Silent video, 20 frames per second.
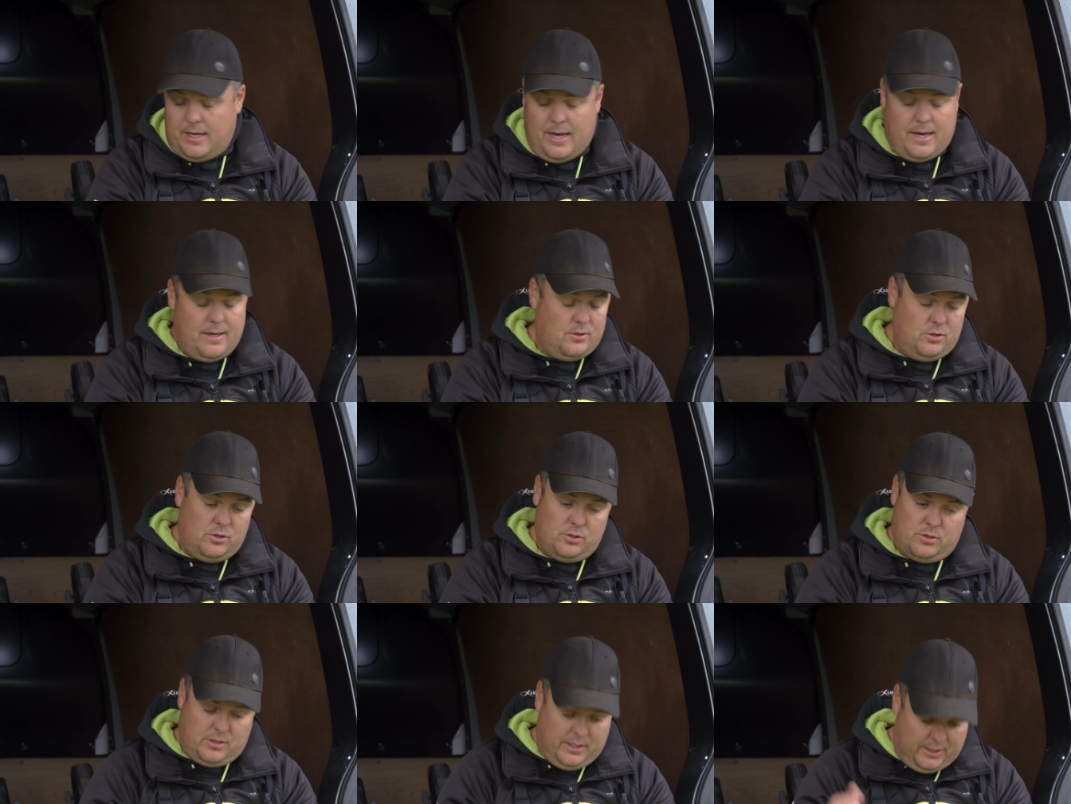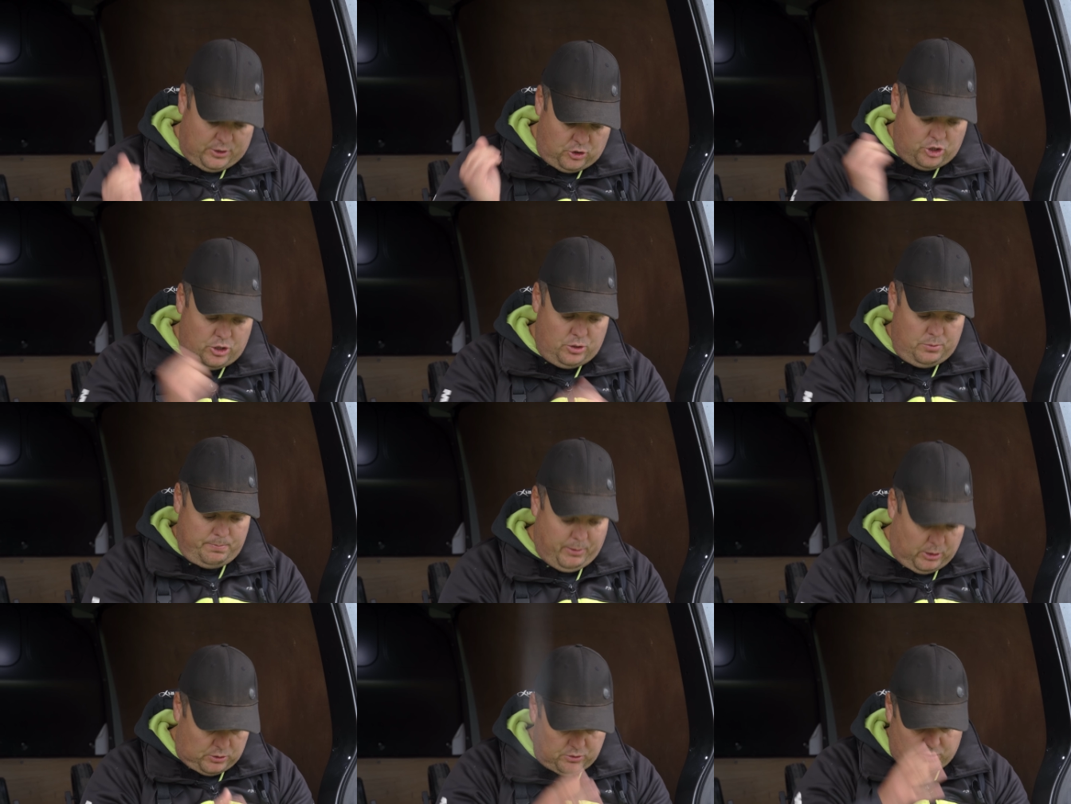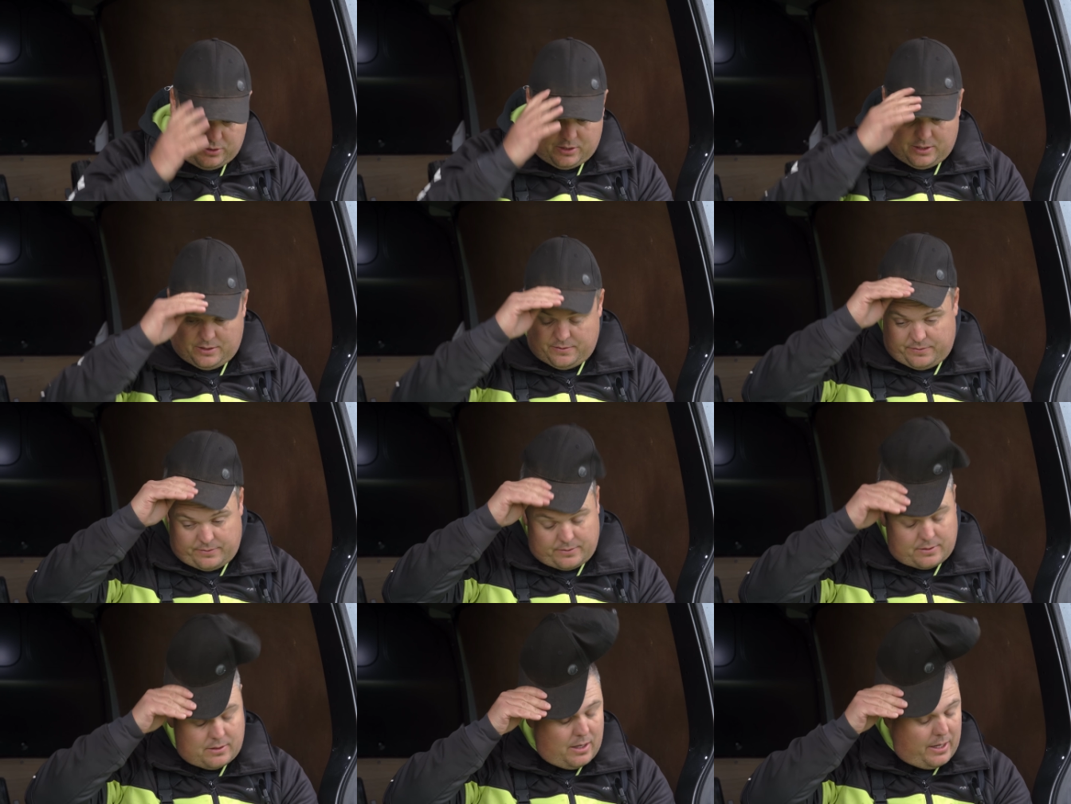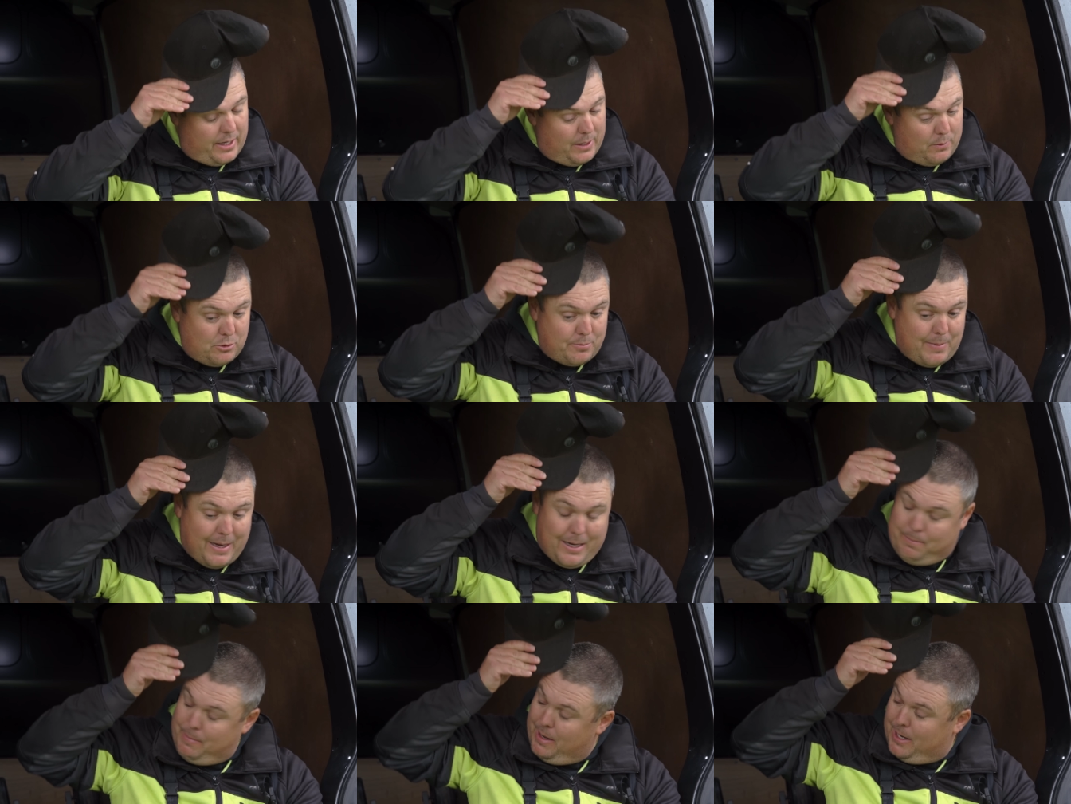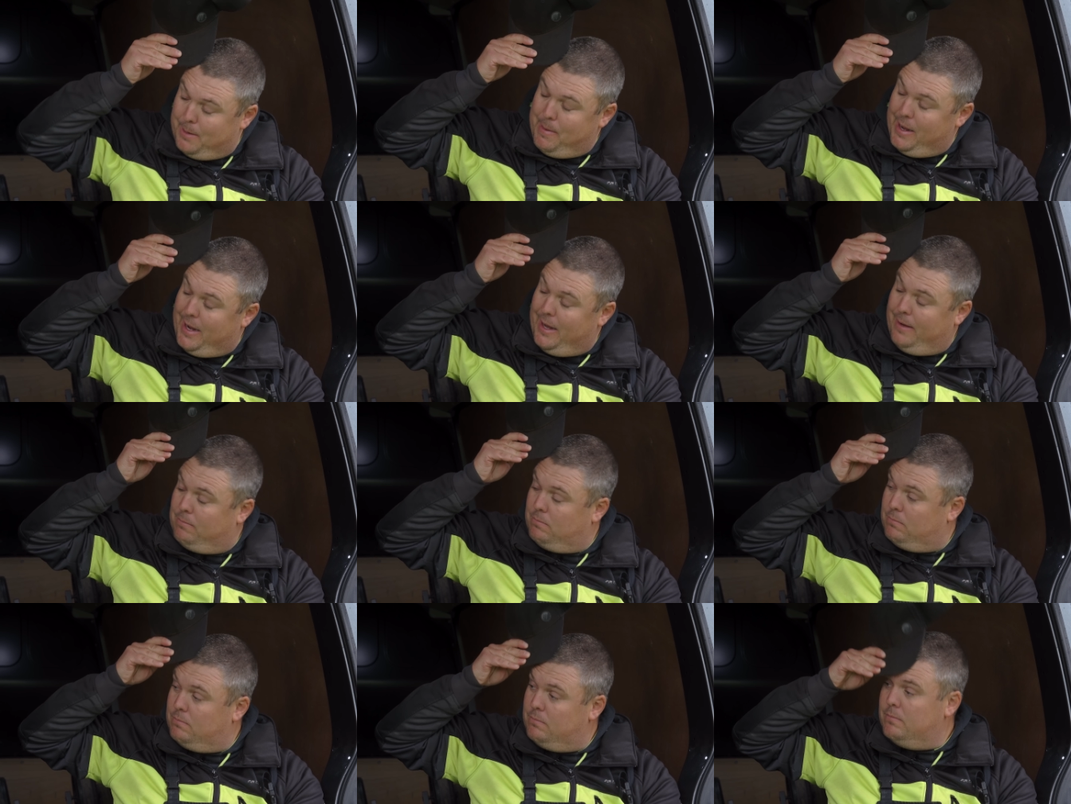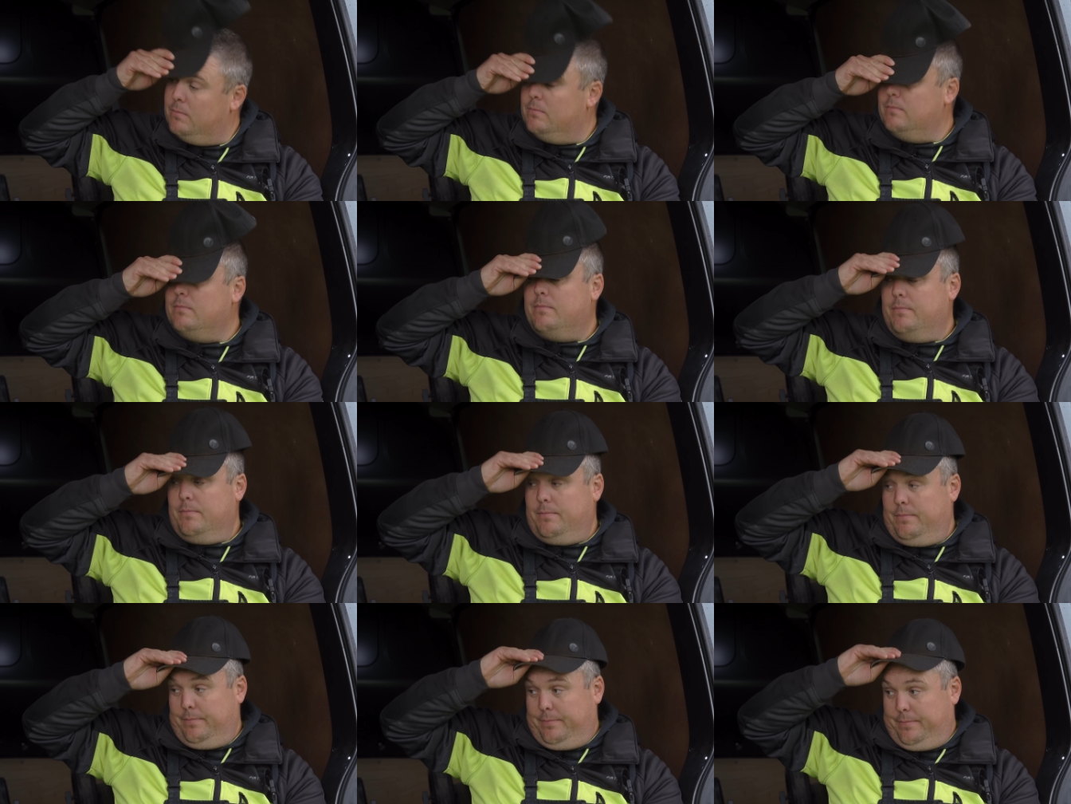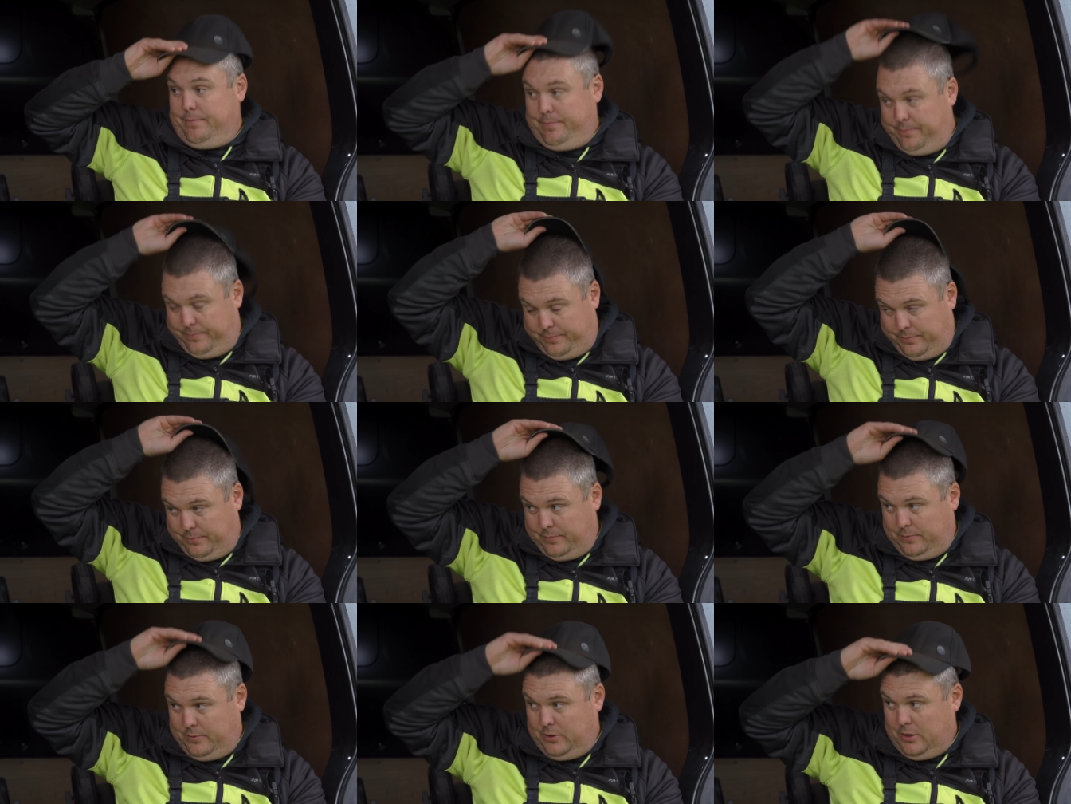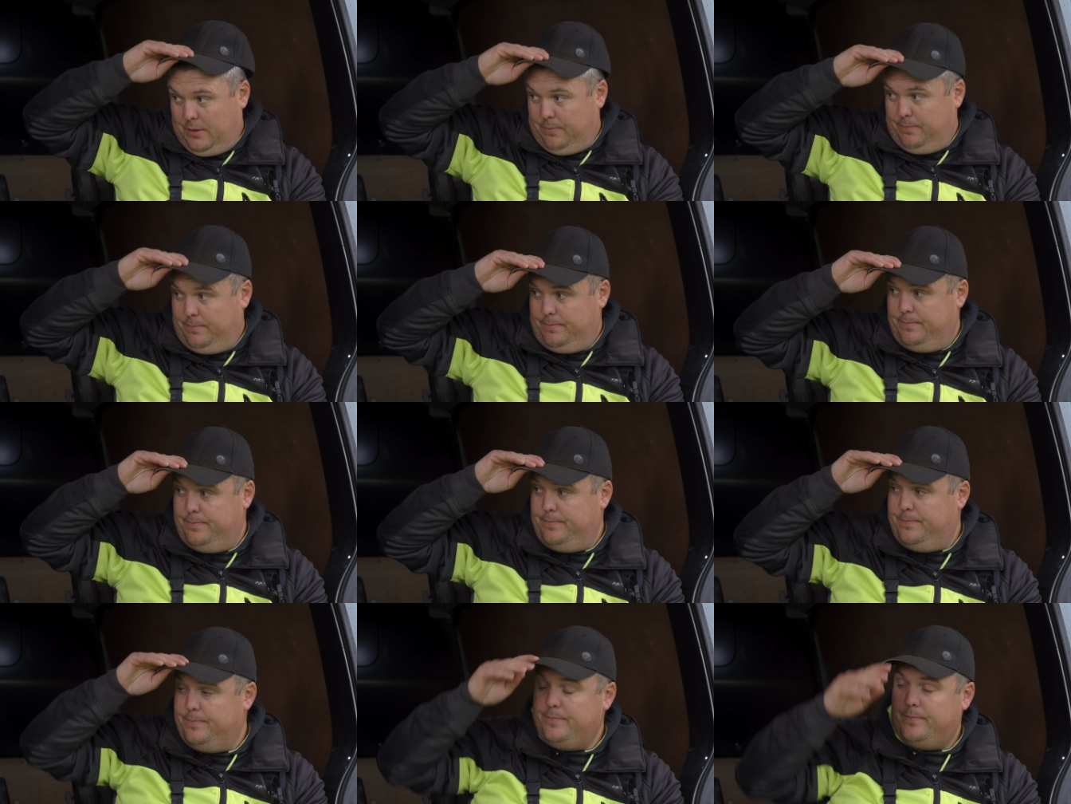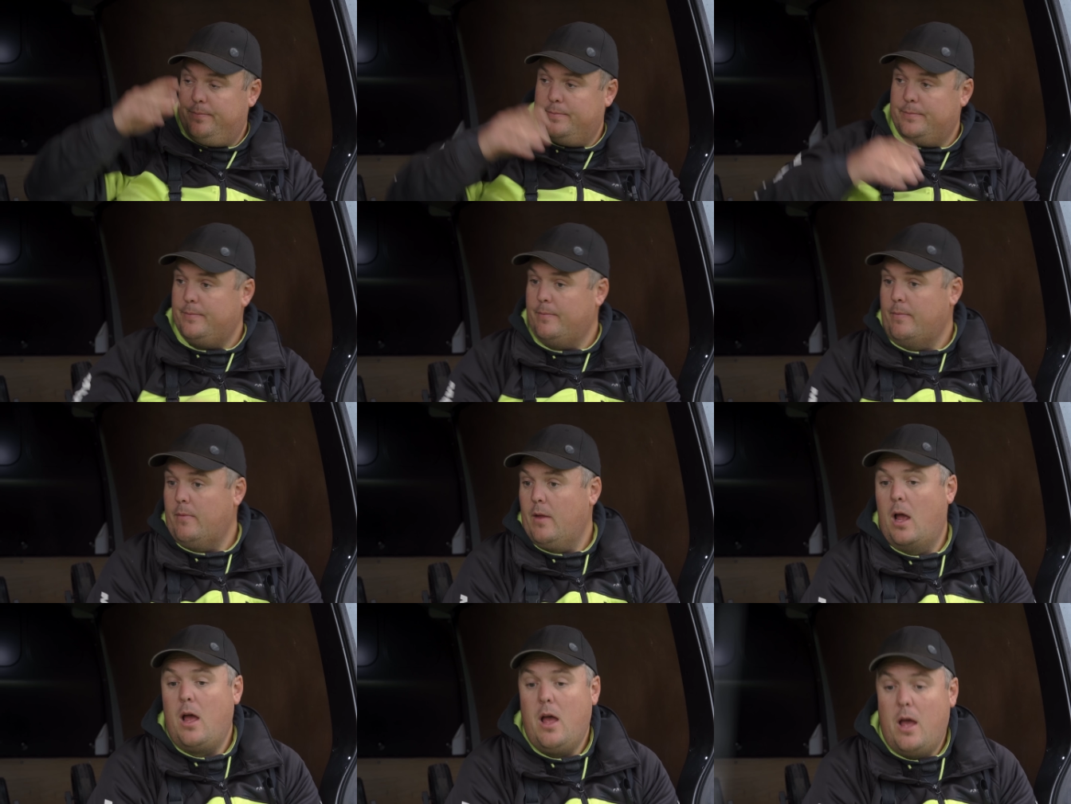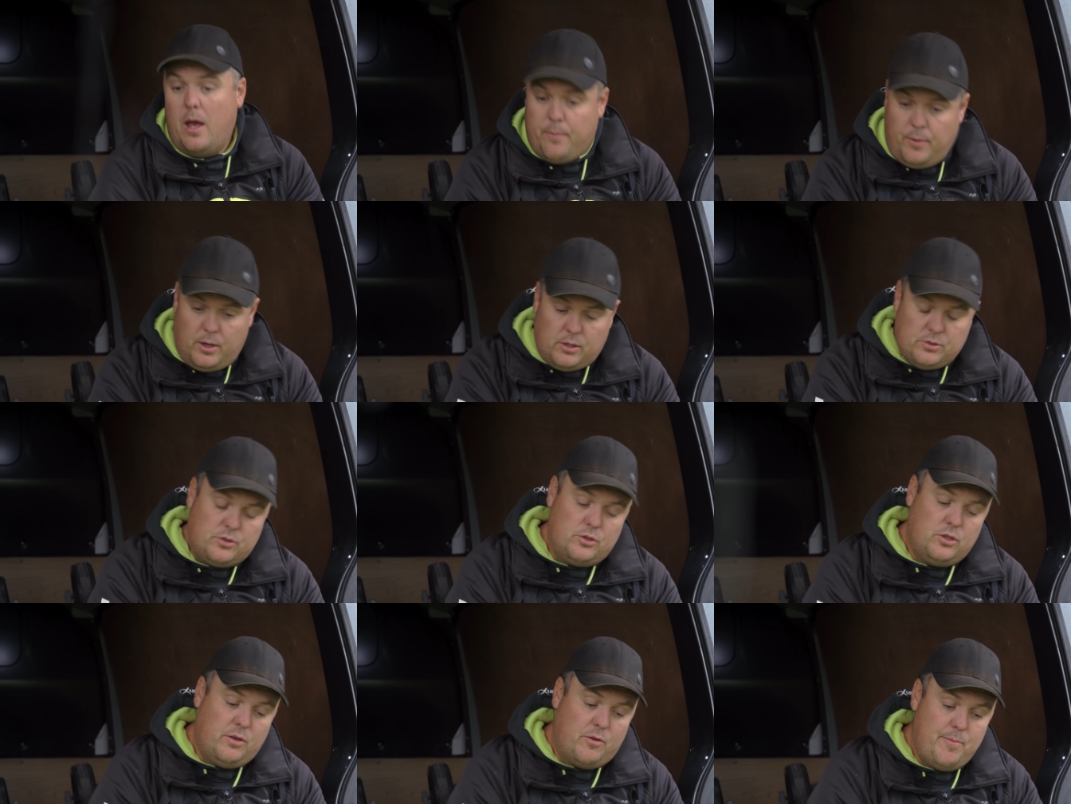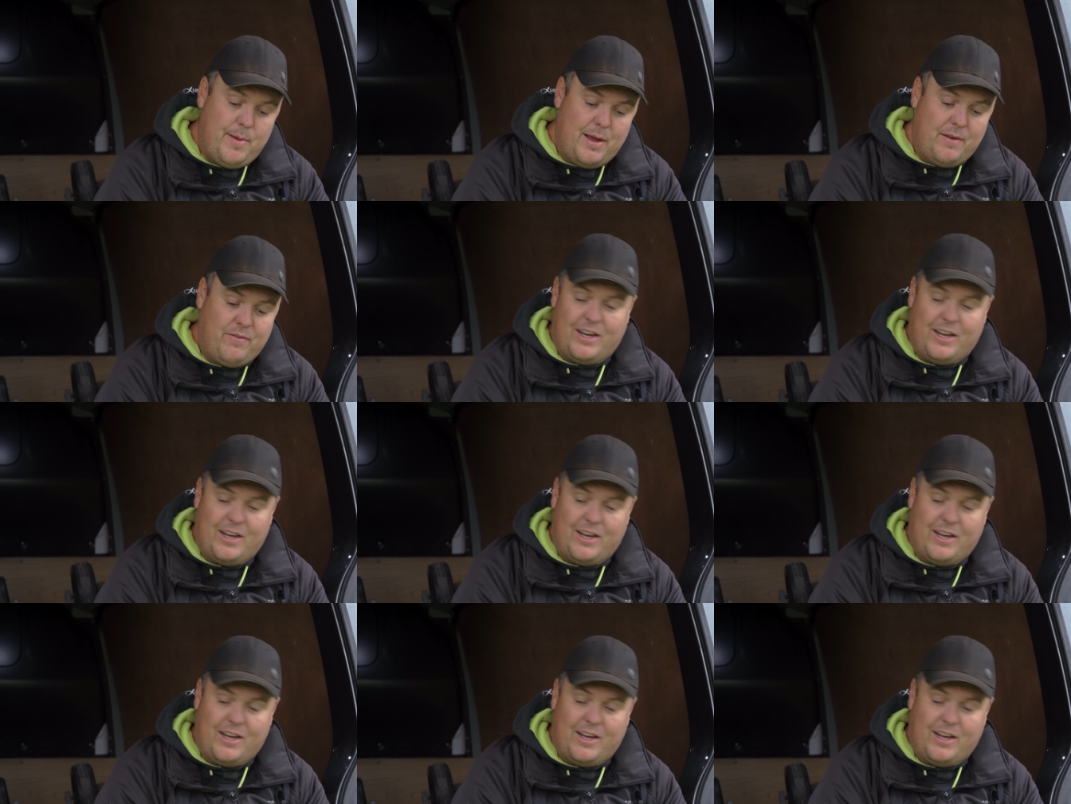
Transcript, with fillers: Yeah, just he knew positive, and it was mega, mega, mega. Oh, mate, it's awesome. So another so, another great big check for you, isn't it? Was another big